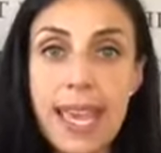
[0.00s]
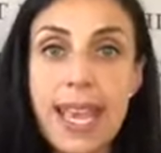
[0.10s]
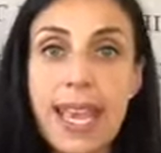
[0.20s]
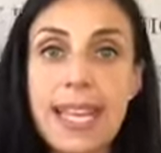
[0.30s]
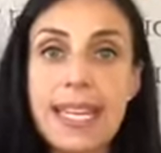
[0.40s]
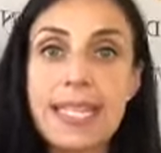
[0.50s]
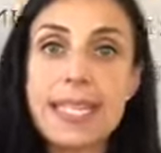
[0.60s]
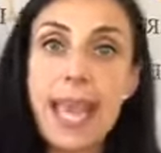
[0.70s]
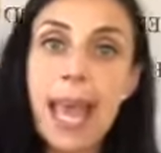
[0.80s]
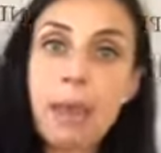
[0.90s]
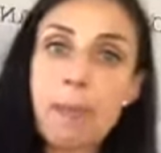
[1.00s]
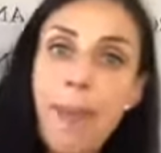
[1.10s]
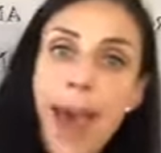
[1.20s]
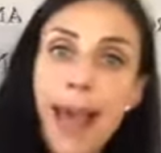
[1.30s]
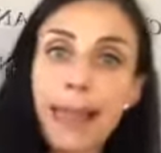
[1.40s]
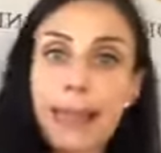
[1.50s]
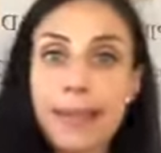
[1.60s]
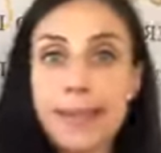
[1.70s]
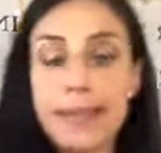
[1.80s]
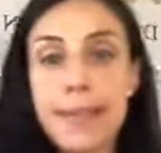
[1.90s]
It is a
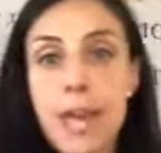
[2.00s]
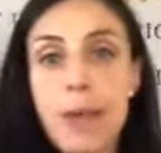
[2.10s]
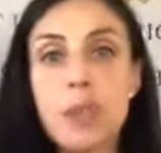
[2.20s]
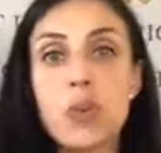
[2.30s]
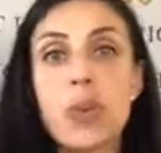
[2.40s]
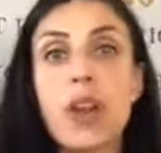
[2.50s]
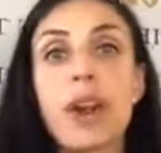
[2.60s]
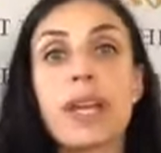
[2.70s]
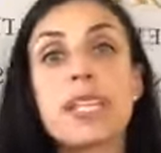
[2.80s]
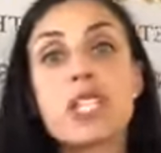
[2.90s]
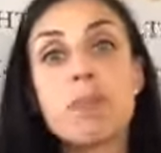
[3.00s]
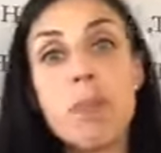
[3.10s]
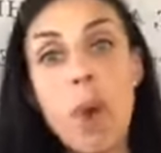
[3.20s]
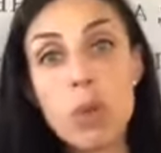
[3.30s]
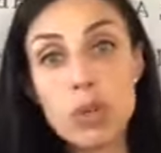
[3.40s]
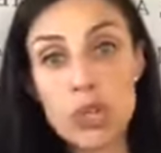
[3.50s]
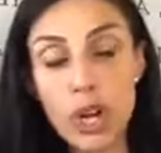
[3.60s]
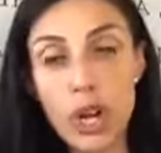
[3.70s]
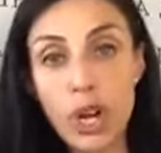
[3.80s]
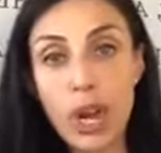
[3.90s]
balance between our
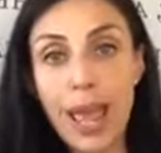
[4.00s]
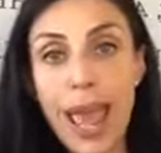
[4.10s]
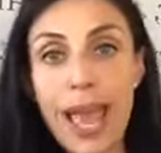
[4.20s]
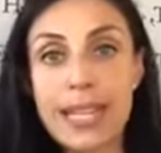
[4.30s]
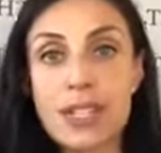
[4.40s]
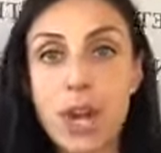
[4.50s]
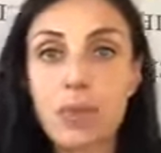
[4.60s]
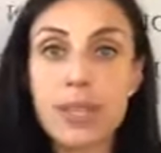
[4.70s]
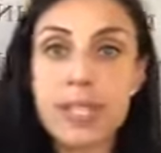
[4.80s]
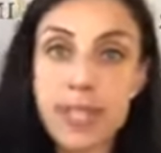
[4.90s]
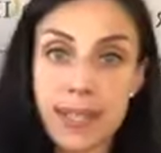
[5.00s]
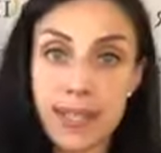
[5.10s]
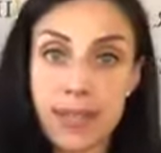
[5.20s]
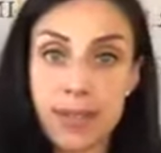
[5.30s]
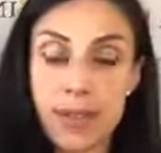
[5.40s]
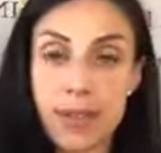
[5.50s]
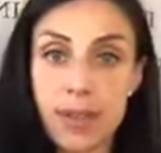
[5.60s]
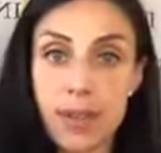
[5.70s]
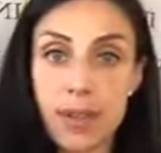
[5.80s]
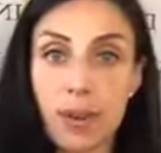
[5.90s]
exposure and our resistance,
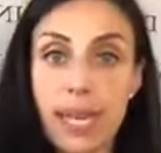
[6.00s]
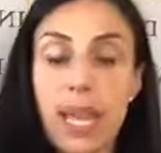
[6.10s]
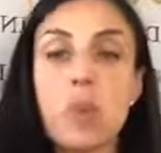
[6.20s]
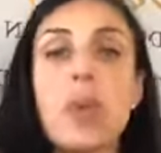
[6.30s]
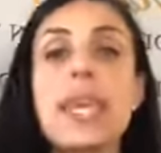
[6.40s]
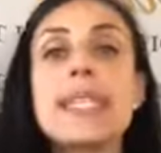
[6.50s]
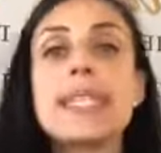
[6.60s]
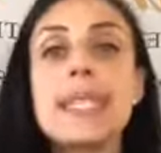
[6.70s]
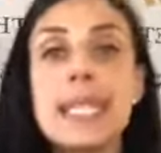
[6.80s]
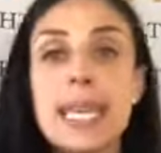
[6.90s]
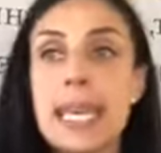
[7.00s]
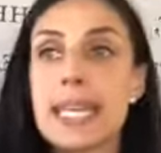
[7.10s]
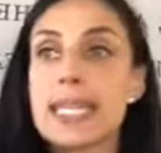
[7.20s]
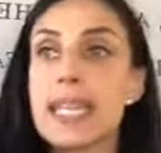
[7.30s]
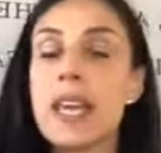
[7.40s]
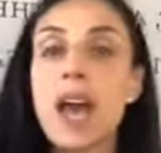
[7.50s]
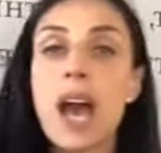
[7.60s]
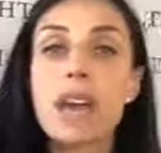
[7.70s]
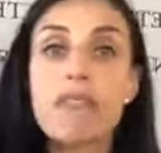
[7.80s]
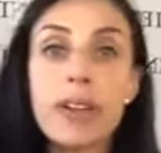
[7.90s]
right? And we can see it
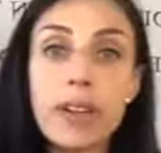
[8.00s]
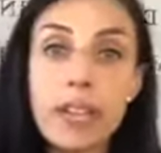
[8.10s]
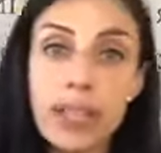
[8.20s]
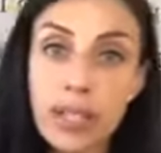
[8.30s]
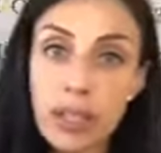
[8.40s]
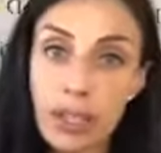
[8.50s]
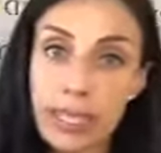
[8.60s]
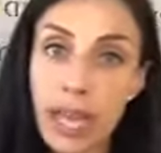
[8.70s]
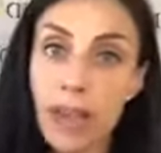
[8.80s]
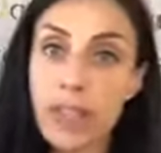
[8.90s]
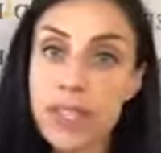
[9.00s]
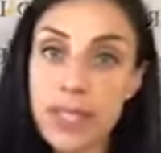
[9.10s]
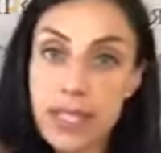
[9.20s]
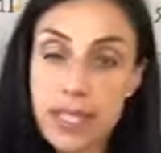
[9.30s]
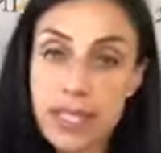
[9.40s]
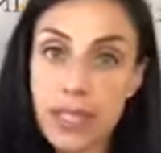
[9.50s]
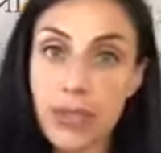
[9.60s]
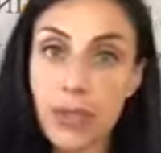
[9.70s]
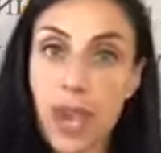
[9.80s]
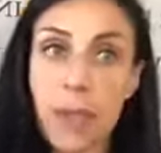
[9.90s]
very clearly now. The statistics
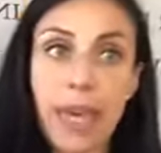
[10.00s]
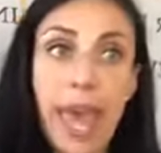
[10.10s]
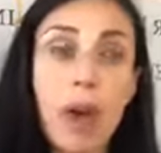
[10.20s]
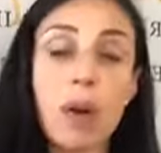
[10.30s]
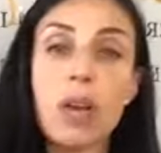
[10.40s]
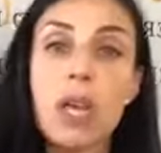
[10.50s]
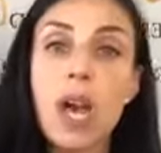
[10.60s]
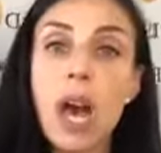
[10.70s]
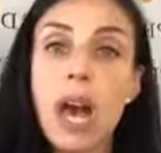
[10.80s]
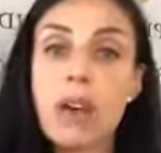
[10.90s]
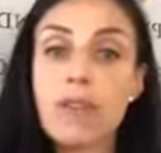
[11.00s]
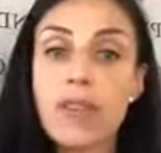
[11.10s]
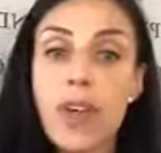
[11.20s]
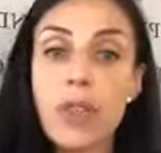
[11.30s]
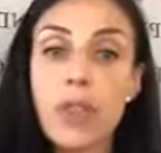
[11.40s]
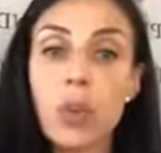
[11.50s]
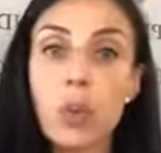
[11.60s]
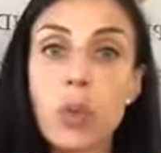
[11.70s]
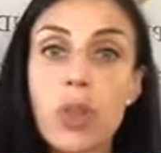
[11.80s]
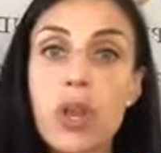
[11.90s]
are coming out of
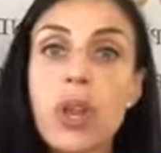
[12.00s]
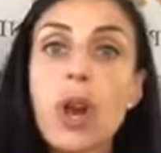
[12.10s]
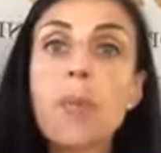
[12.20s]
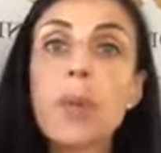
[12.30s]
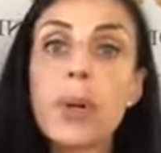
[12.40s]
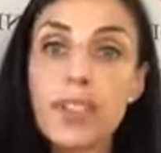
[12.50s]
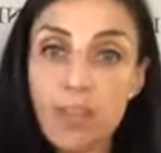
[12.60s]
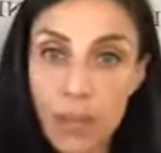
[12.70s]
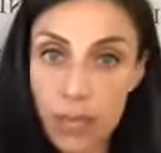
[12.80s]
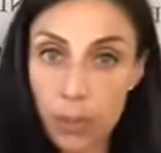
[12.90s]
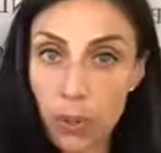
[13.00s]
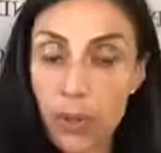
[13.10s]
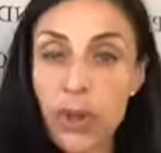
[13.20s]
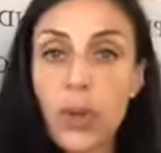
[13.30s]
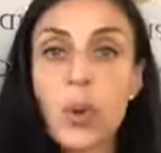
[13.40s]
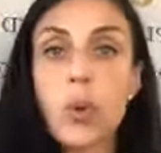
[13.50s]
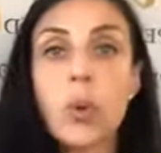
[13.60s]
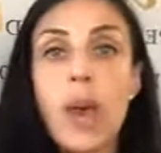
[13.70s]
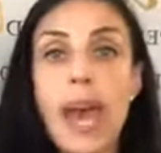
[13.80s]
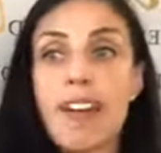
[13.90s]
the number of people
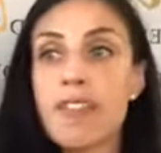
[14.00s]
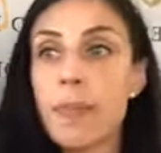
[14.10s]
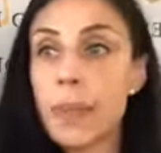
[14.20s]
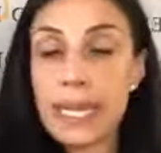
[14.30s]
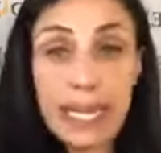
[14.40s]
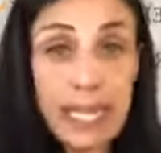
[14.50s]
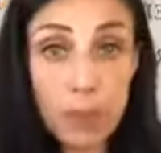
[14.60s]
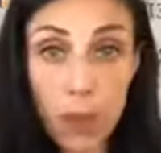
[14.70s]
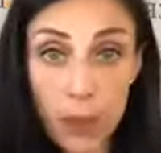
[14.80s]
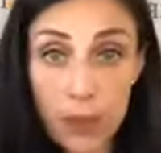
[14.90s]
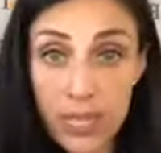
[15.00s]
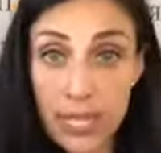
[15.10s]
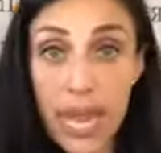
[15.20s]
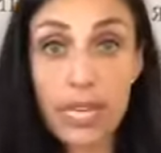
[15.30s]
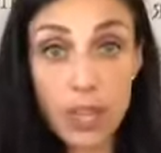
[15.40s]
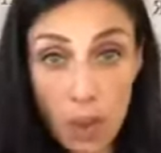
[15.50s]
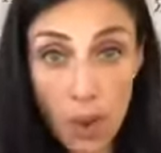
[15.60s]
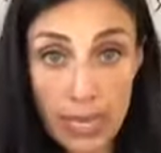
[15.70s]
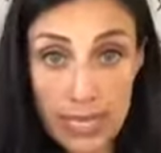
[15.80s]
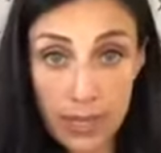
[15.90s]
who have been exposed and had no
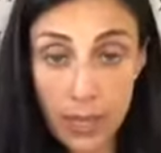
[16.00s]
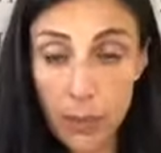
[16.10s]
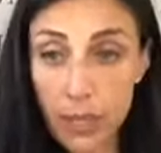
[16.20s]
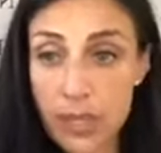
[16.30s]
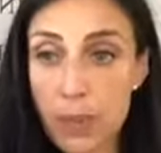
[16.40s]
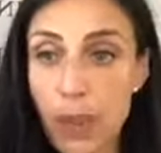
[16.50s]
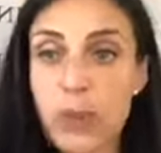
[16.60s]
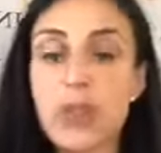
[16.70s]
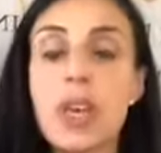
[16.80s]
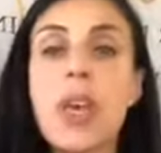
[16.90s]
idea they were exposed.